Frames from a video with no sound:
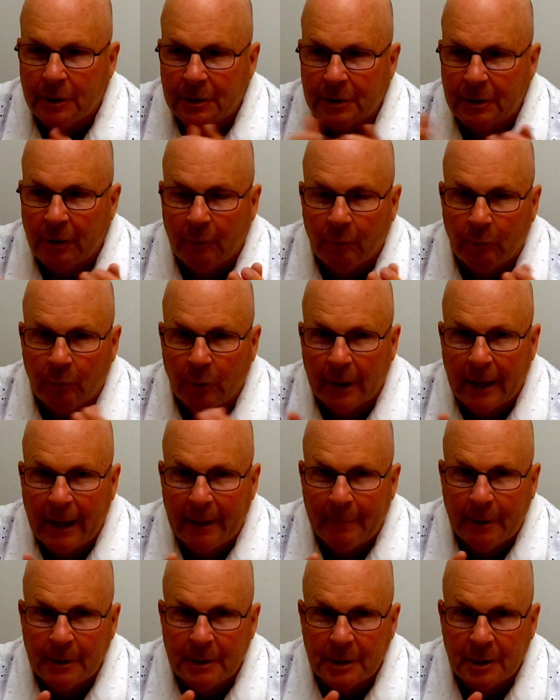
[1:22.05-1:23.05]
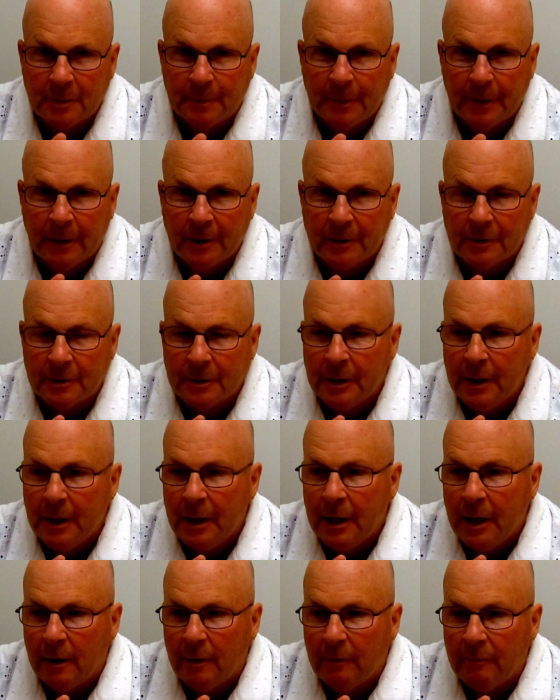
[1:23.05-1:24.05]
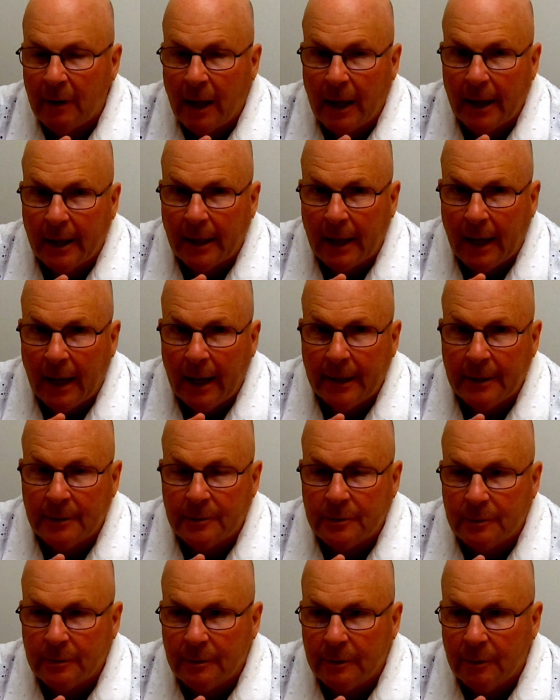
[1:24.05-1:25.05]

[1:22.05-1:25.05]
don't really have much experience flying kites,